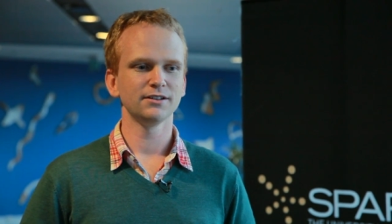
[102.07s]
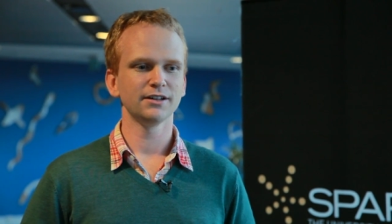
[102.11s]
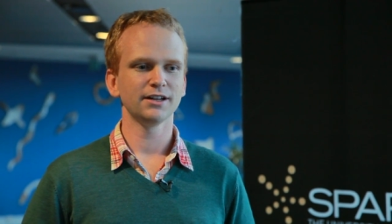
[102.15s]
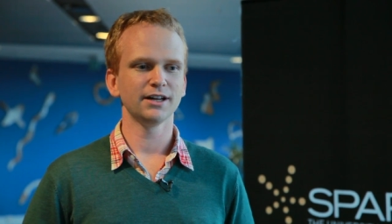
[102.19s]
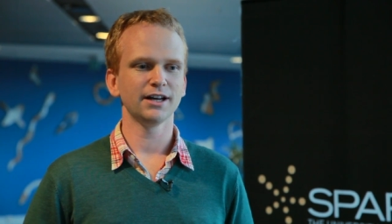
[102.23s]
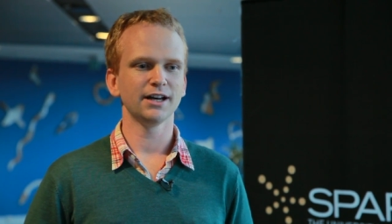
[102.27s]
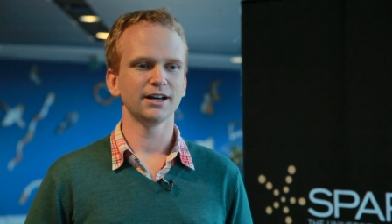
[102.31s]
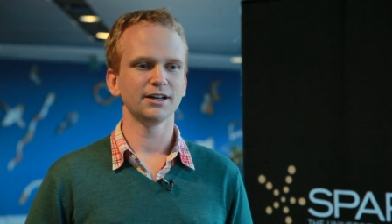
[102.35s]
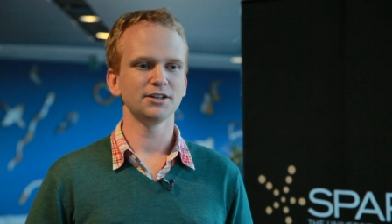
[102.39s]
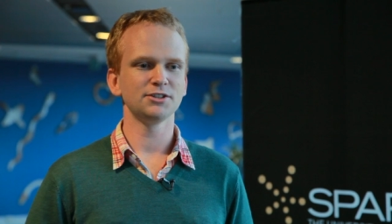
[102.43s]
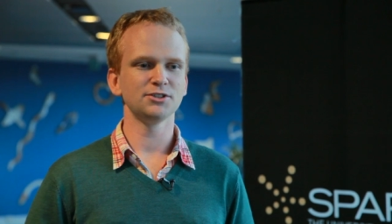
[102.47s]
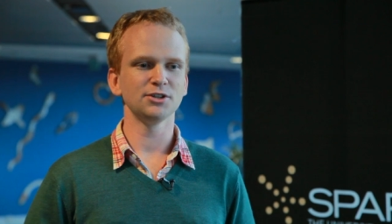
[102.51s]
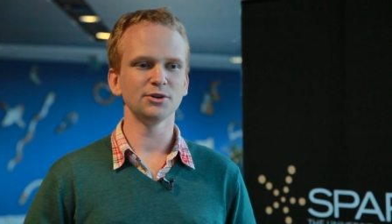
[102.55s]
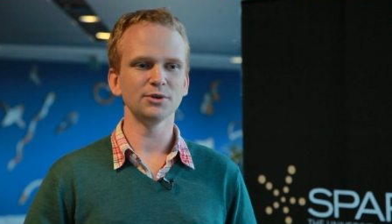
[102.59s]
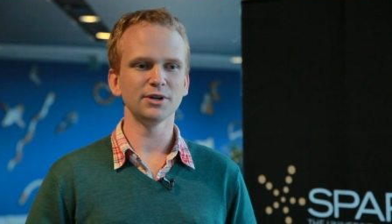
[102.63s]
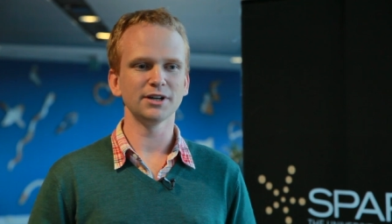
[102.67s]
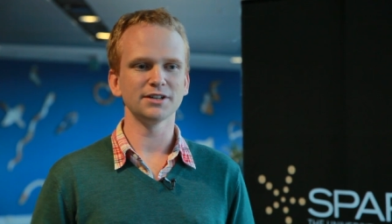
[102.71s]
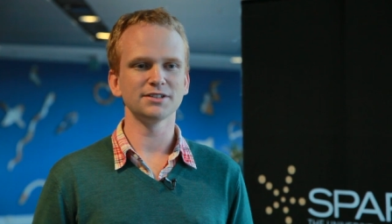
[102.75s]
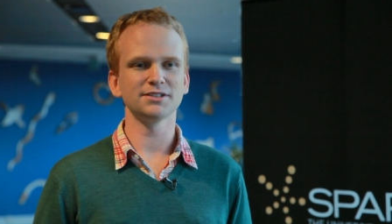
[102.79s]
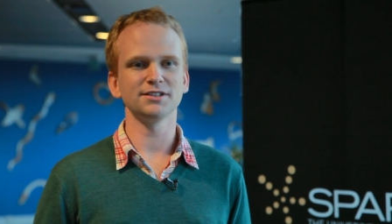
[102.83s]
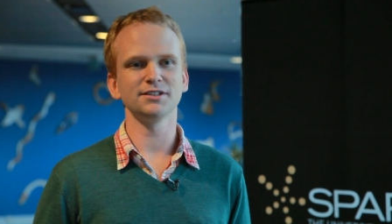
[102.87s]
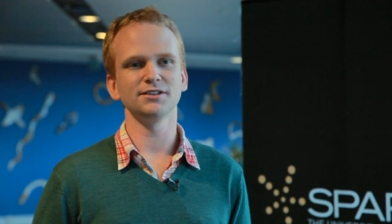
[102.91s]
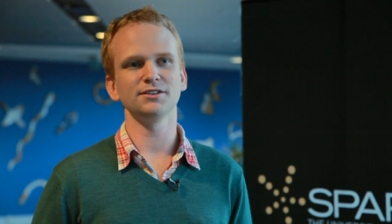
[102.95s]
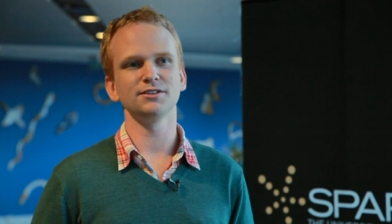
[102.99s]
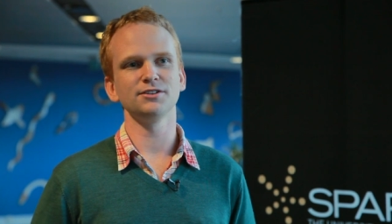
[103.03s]
uh, showed
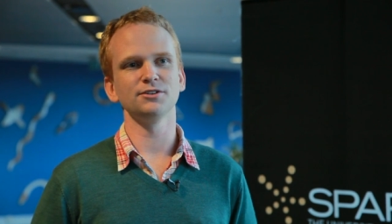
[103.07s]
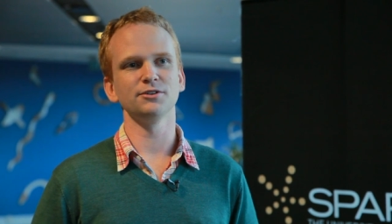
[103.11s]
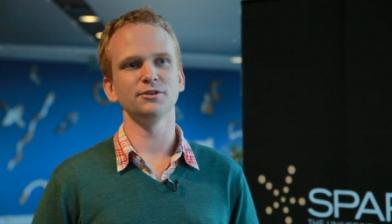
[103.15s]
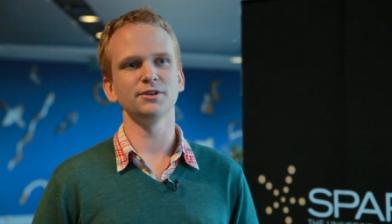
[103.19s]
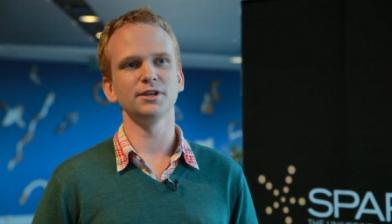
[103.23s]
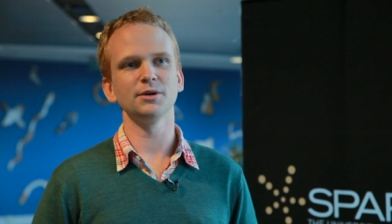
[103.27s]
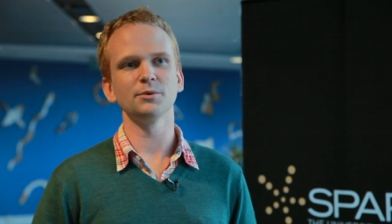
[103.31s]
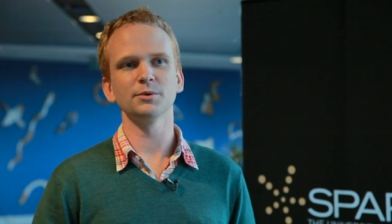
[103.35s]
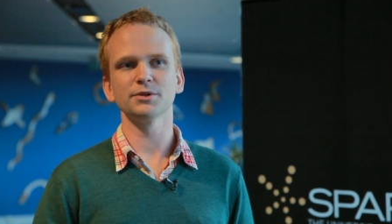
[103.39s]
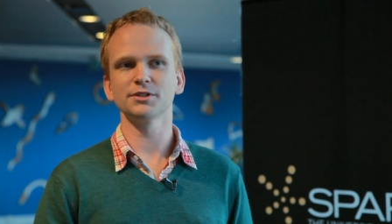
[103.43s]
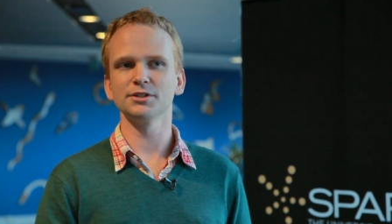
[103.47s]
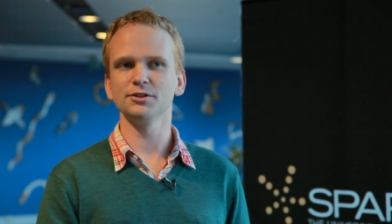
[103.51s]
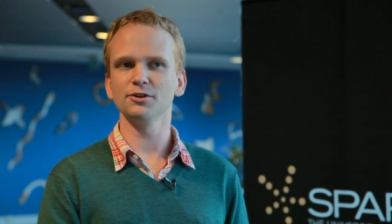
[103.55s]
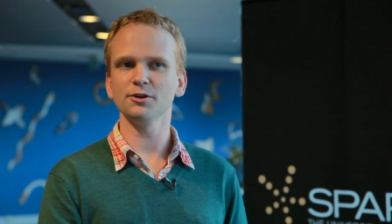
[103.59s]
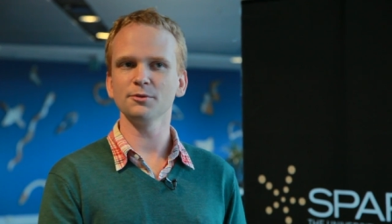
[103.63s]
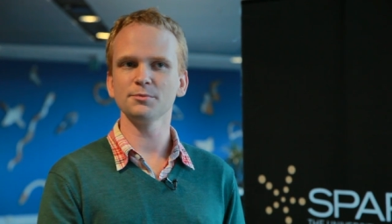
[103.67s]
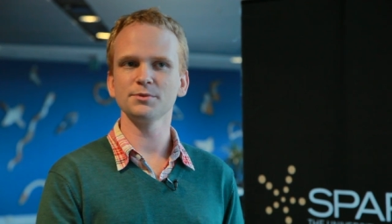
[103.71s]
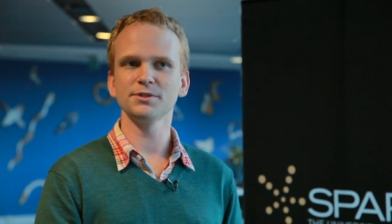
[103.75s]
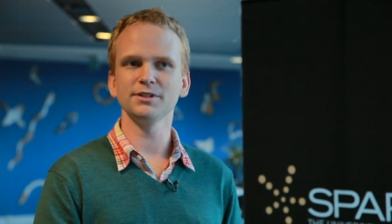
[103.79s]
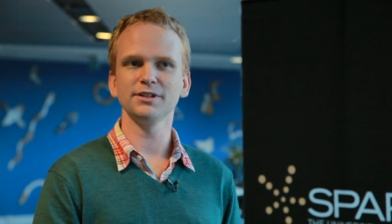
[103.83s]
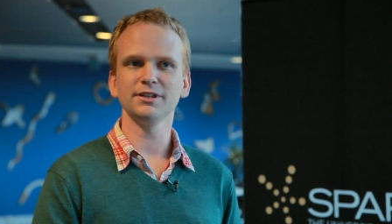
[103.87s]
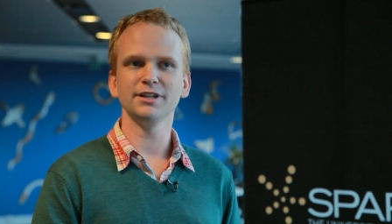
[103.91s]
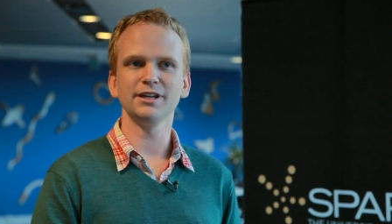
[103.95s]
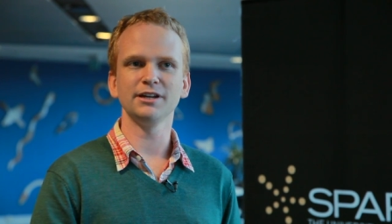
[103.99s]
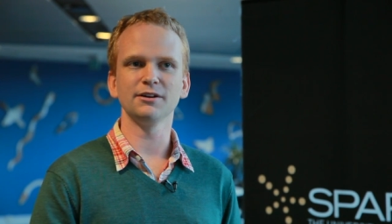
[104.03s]
us that you know, there was an
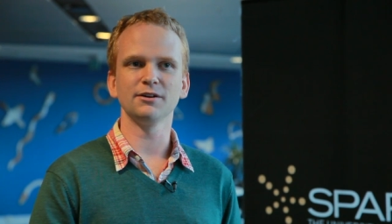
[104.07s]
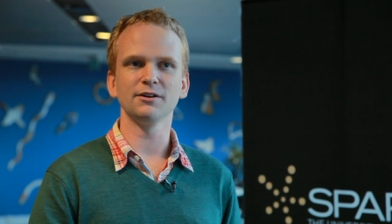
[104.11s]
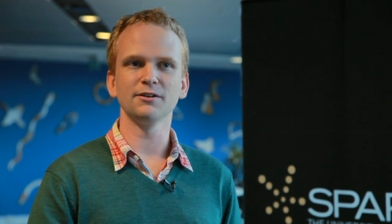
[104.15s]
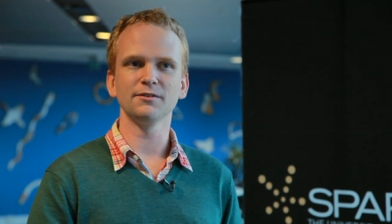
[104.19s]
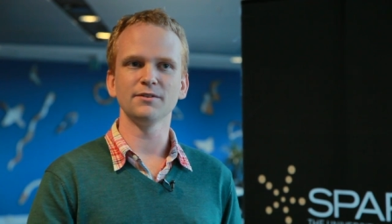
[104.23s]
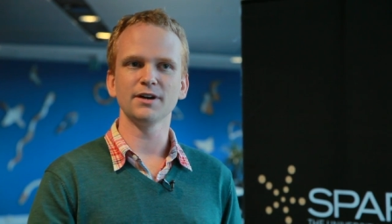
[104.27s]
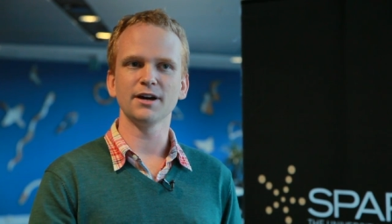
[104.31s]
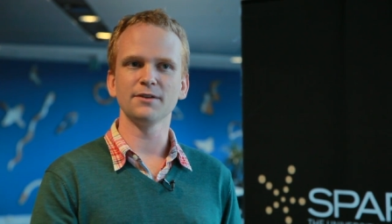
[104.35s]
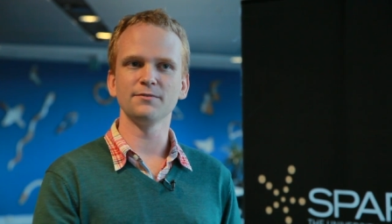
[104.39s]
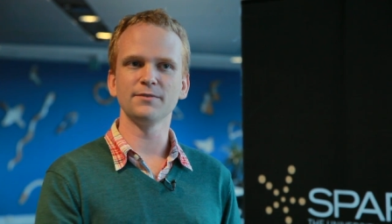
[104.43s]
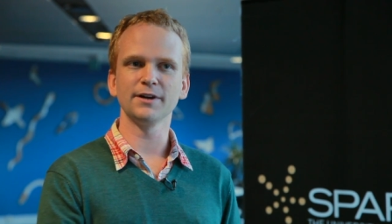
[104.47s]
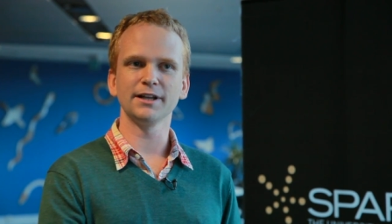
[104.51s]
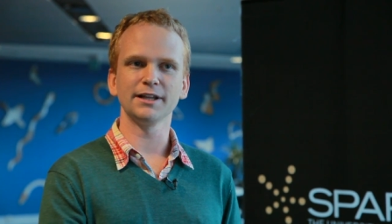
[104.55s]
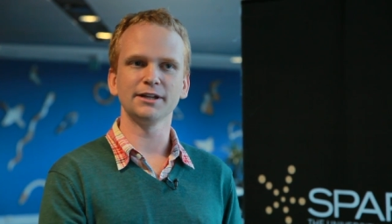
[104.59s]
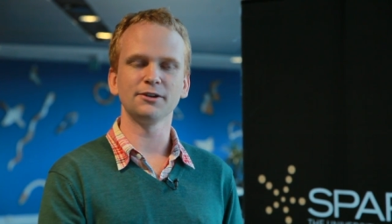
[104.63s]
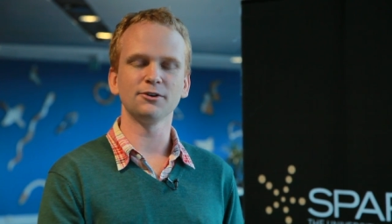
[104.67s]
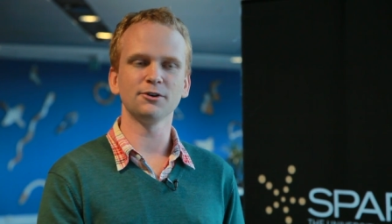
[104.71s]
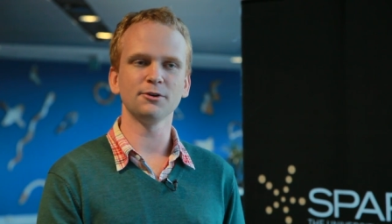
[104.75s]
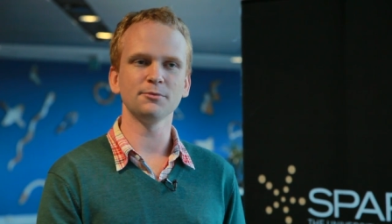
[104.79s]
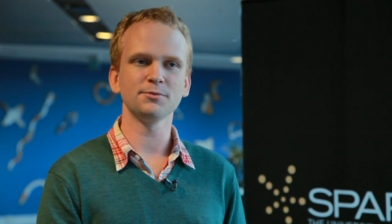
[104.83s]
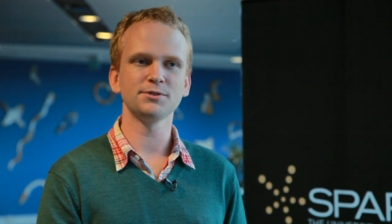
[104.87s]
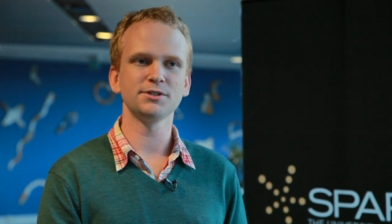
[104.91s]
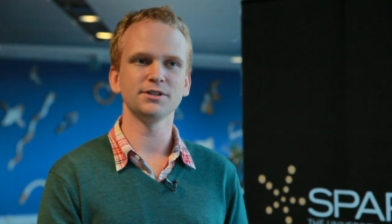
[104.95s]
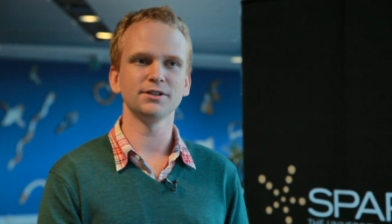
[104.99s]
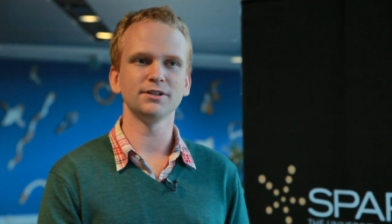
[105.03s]
option here, a, a valid
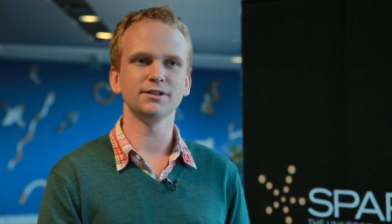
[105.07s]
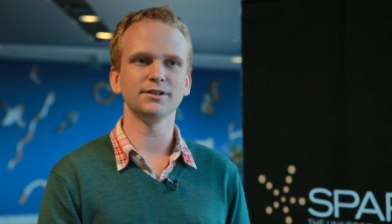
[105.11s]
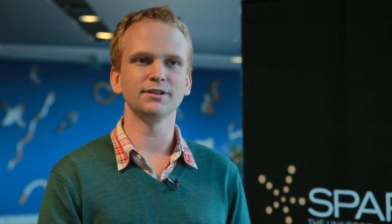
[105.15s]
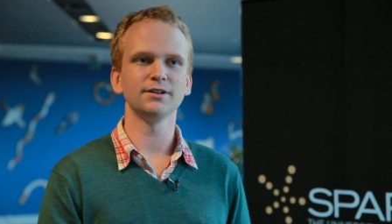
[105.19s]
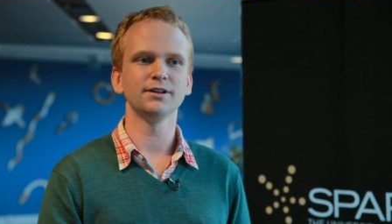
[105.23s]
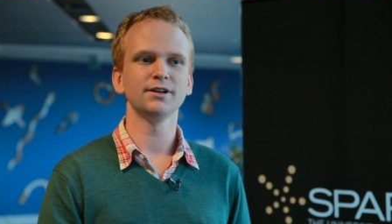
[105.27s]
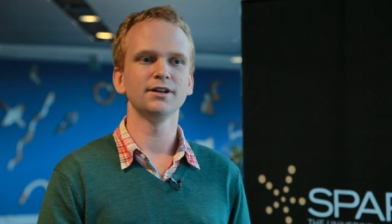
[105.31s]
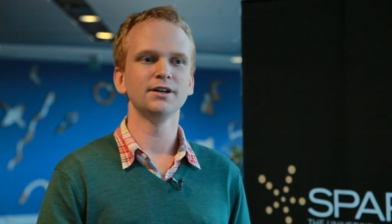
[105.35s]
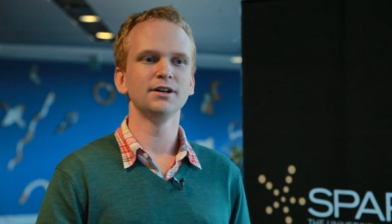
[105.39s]
option